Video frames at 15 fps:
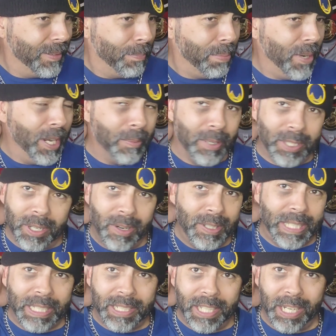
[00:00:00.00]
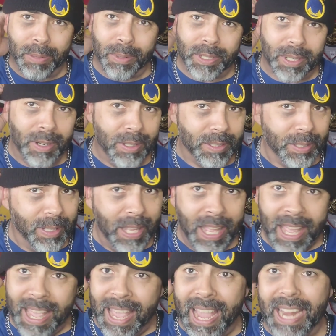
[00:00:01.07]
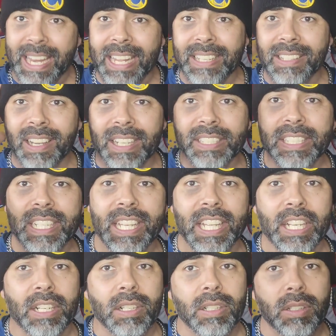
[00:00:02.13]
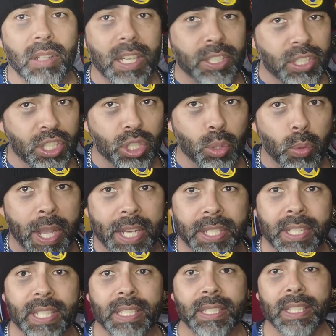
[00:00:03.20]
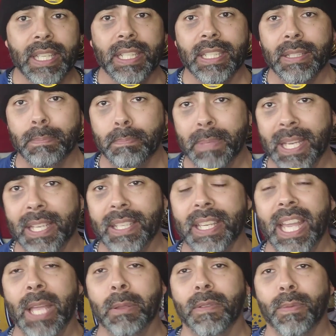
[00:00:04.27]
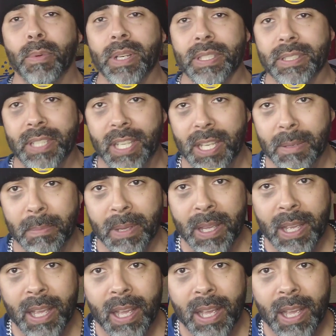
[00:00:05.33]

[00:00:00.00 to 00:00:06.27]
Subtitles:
punt returns and kick returns. And he does it in clutch situations in big games for his team.